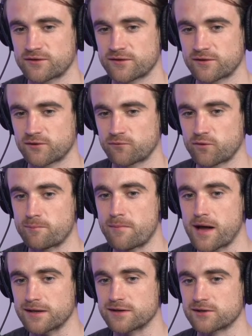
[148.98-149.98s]

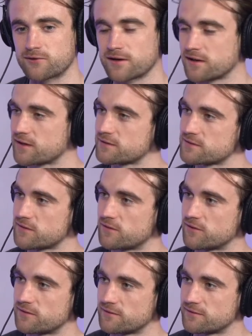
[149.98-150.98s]
reminder, I guess,
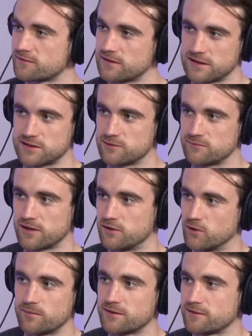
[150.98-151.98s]
that Ian might
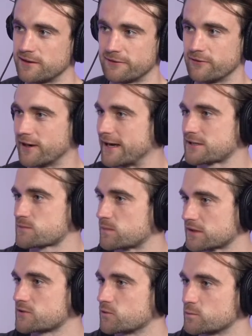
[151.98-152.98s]
not be the last
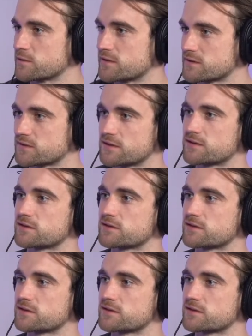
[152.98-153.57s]
big storm of this season.